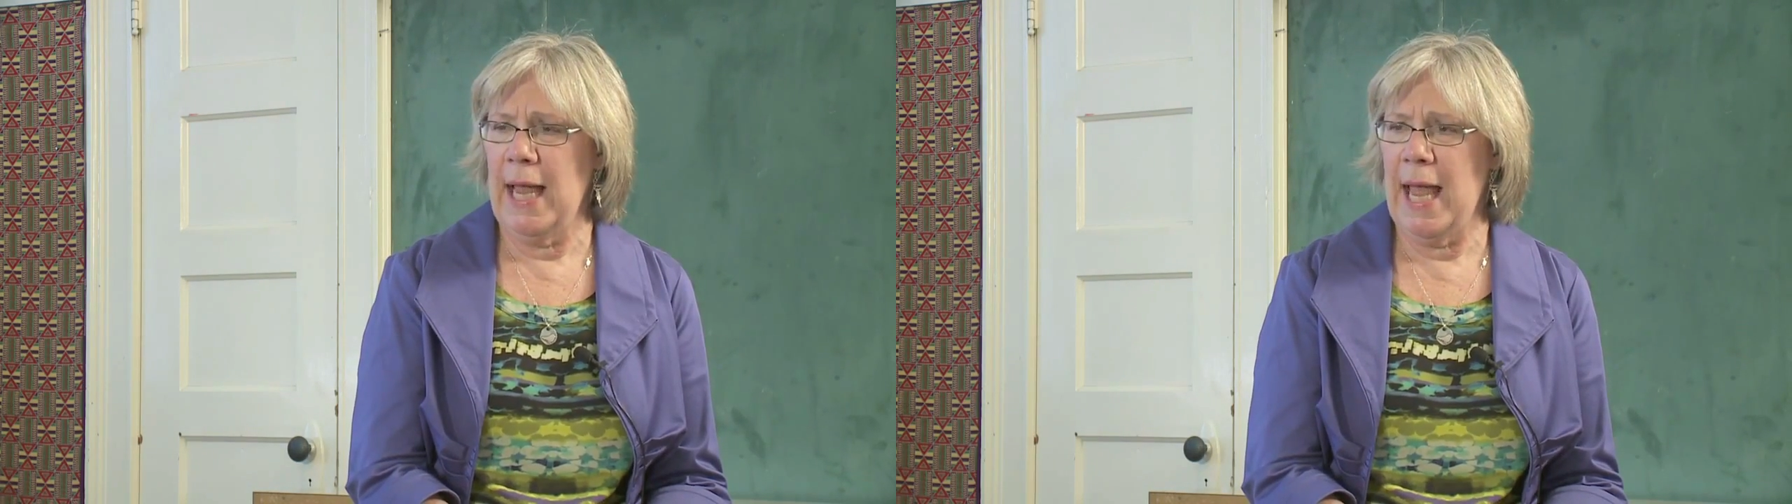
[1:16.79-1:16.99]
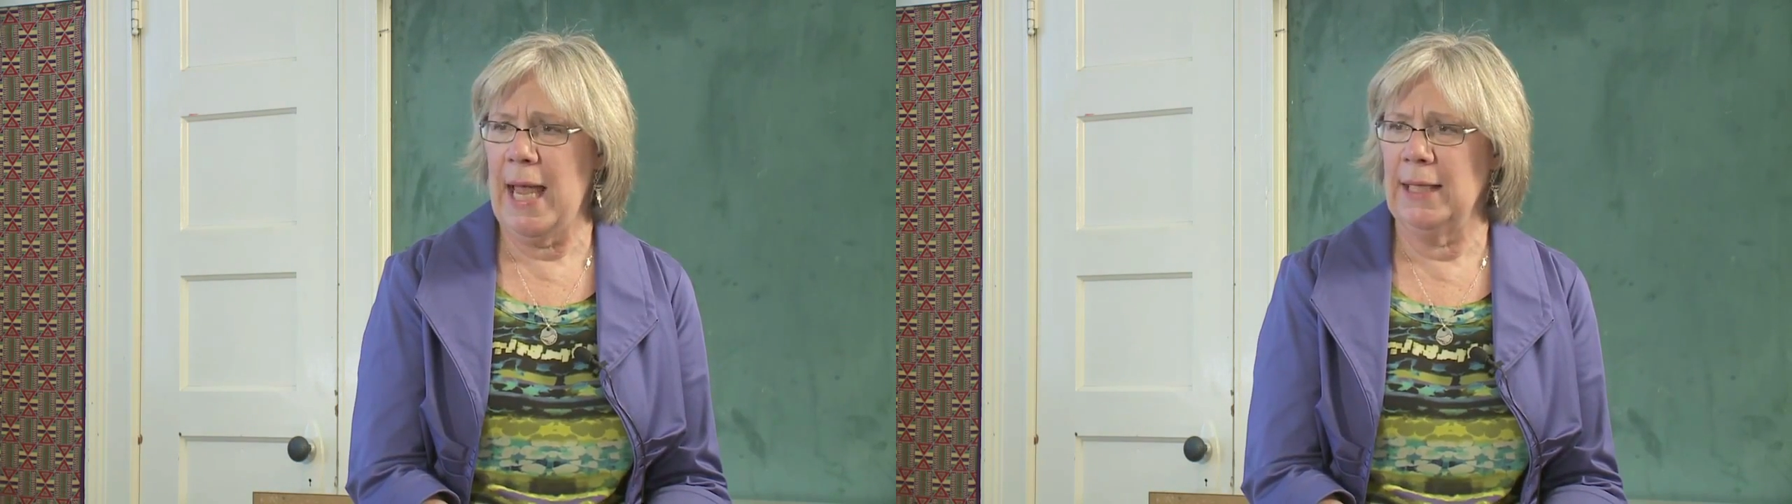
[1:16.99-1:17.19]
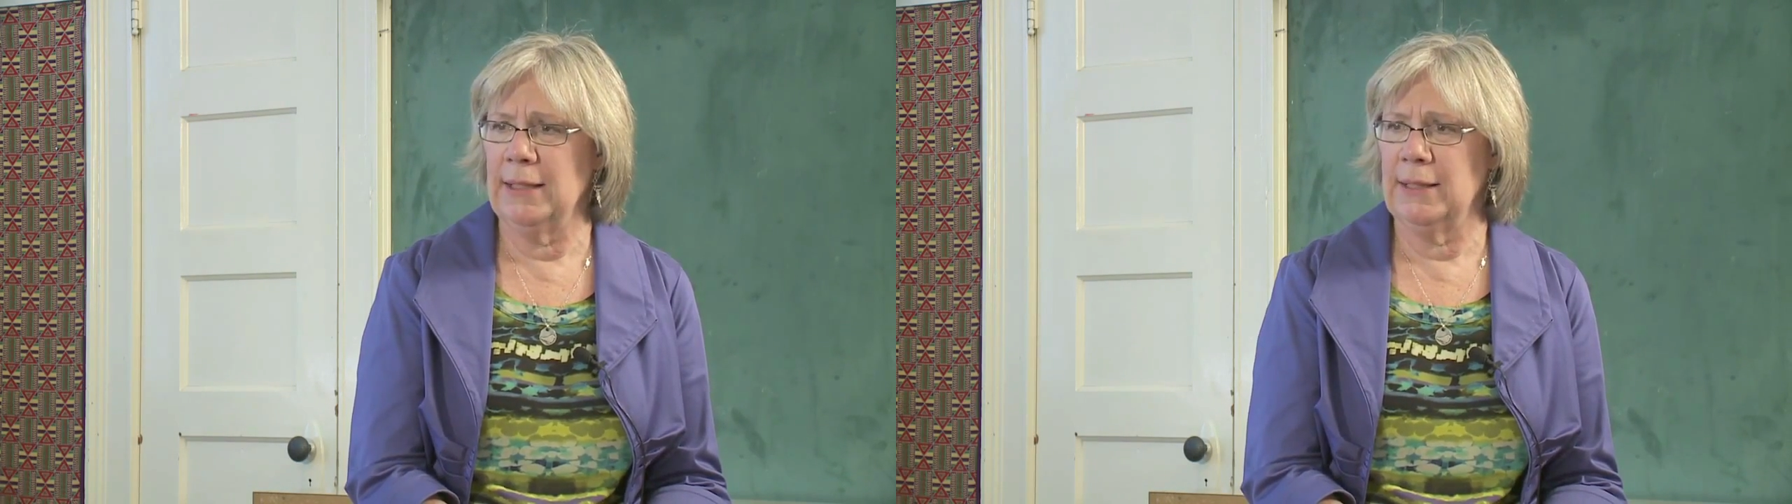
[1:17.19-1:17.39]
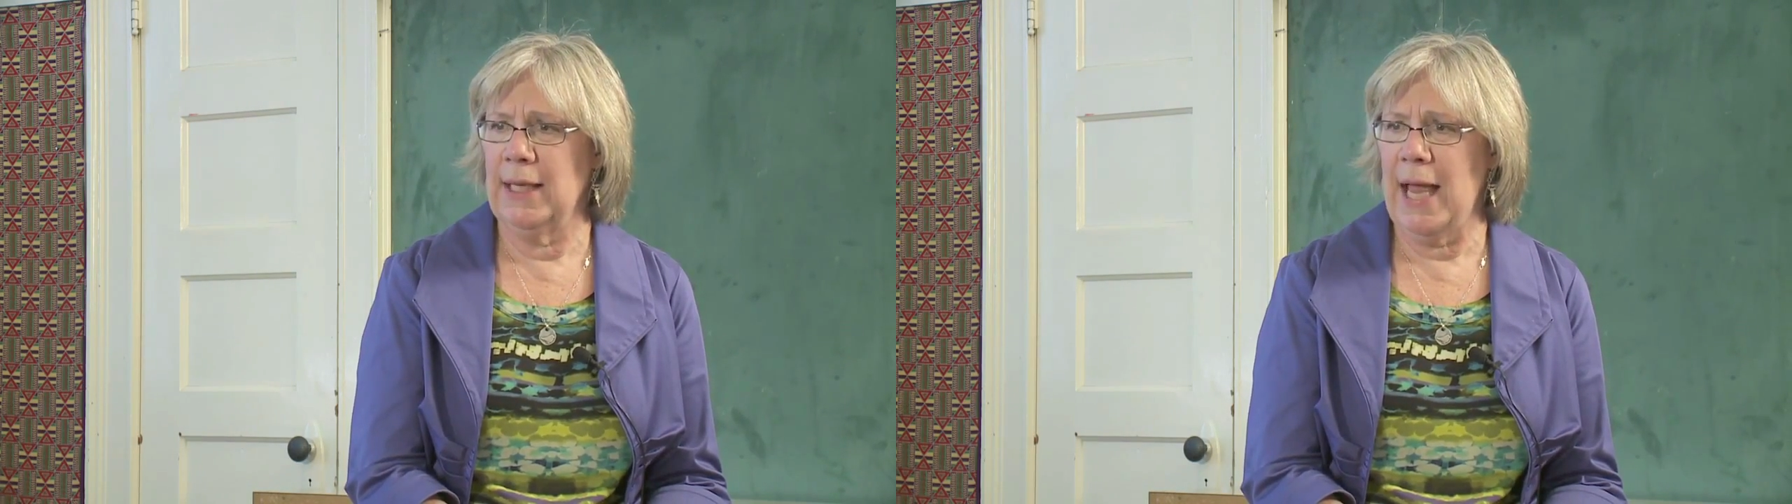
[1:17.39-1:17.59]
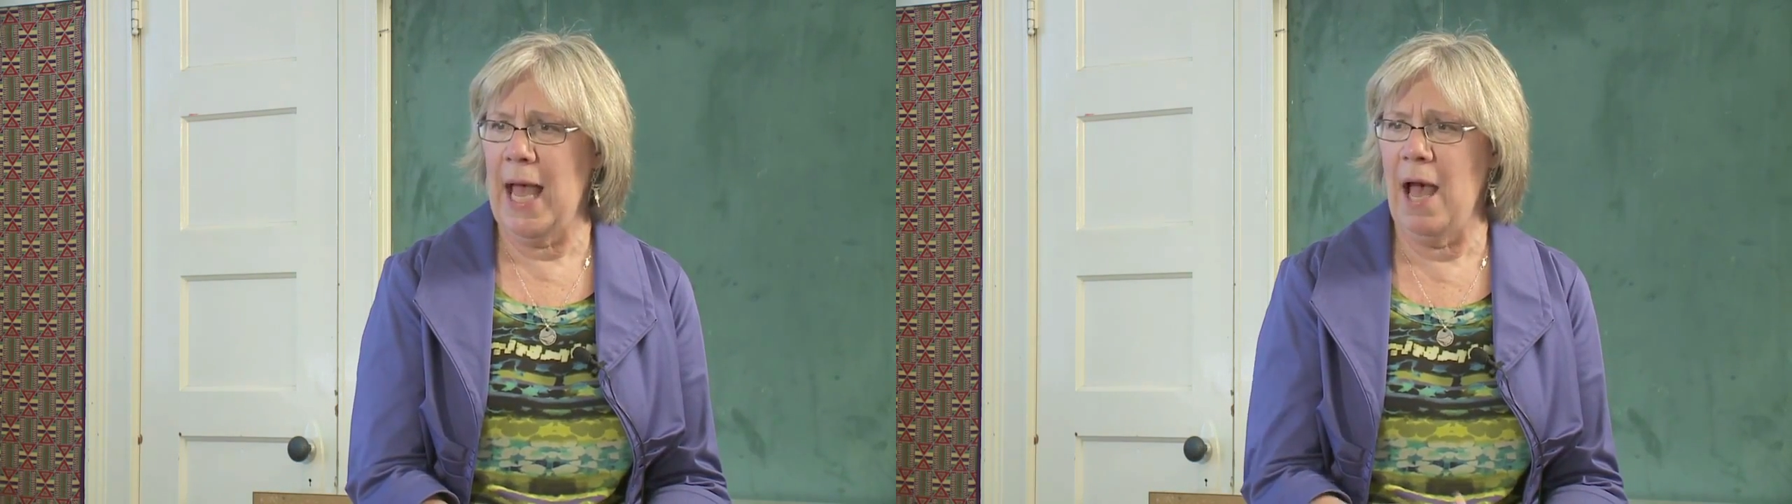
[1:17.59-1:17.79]
and
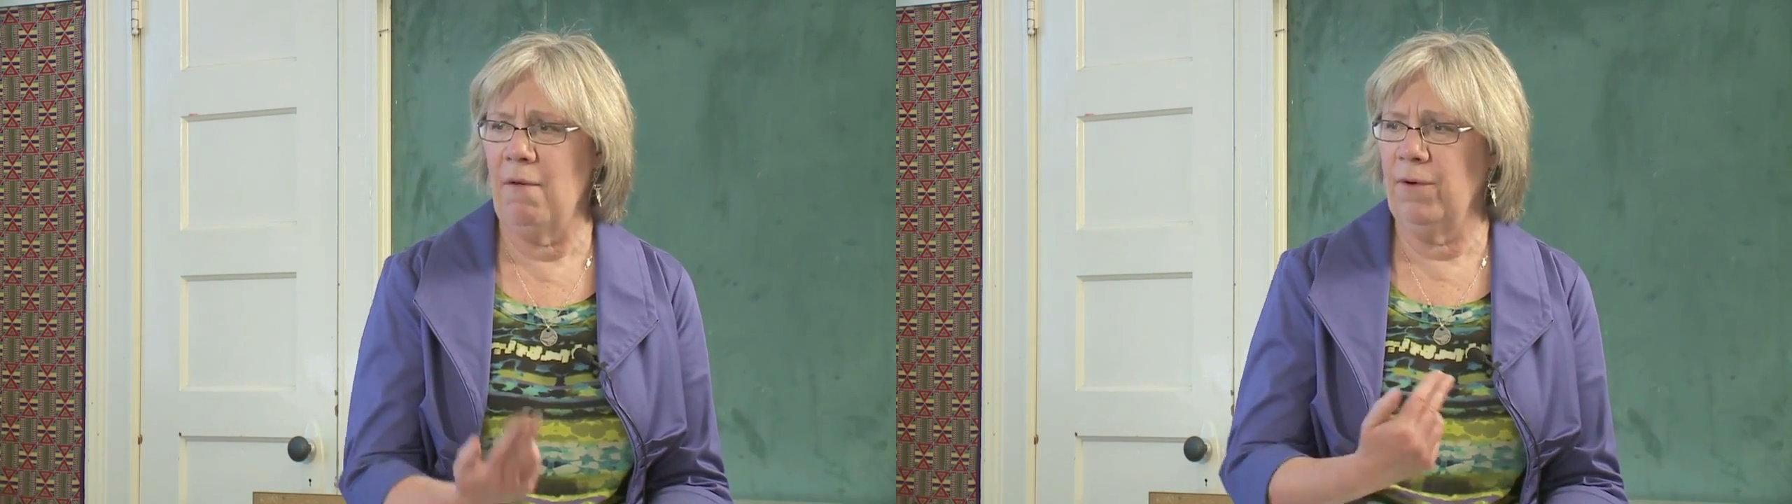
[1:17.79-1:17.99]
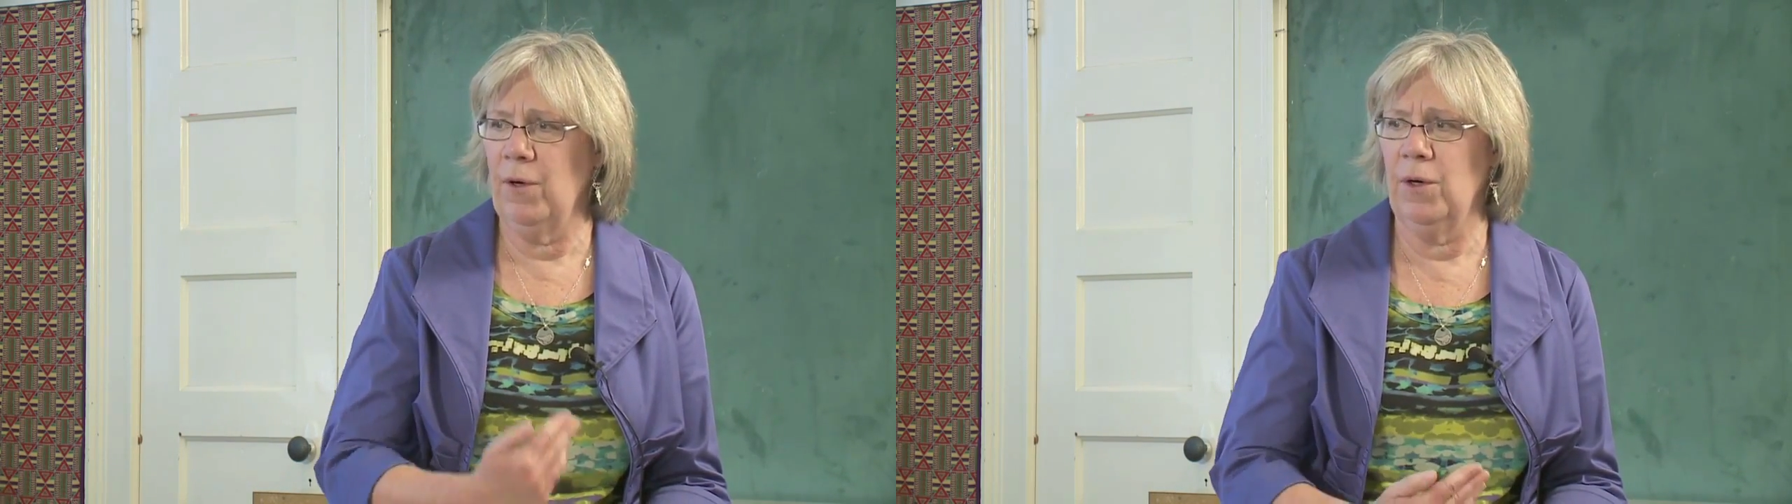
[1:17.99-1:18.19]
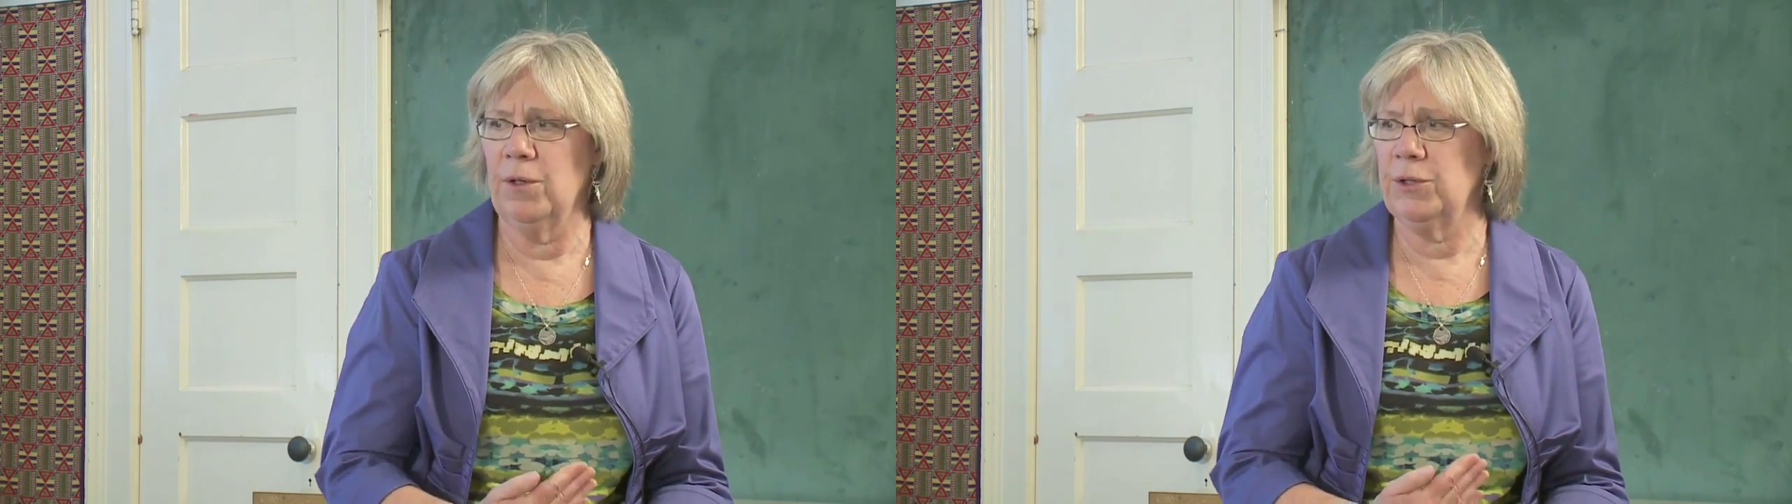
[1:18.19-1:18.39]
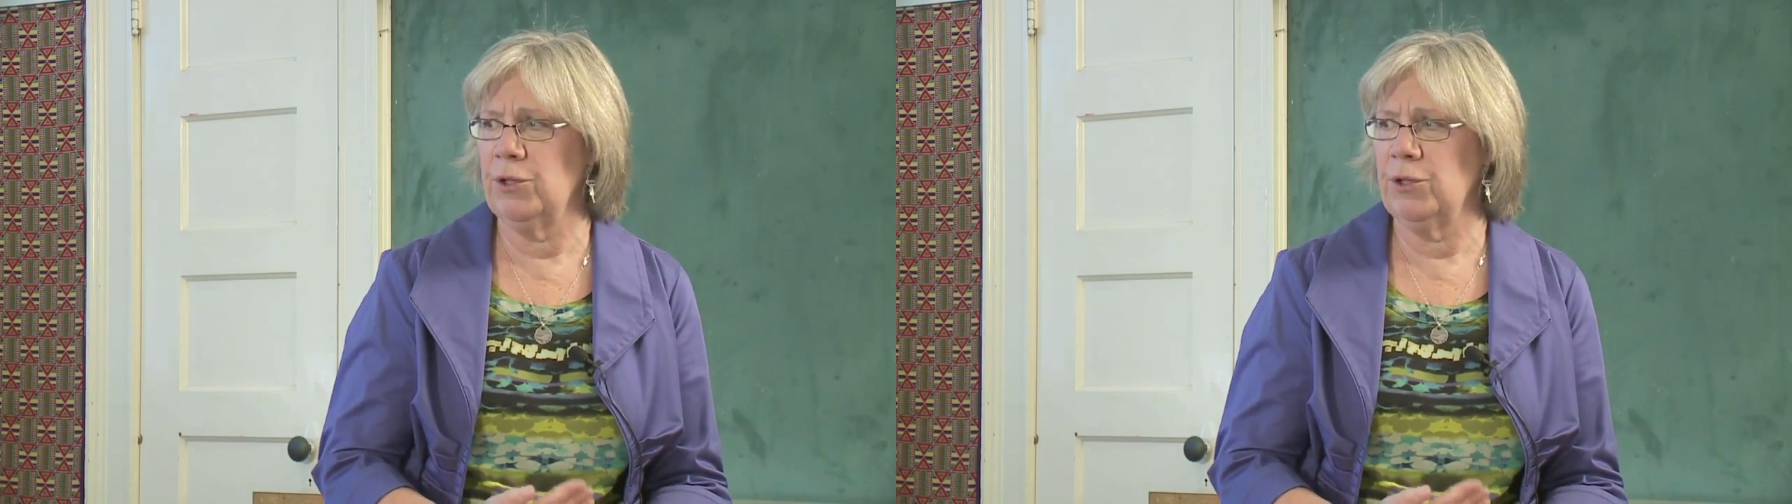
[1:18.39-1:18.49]
have her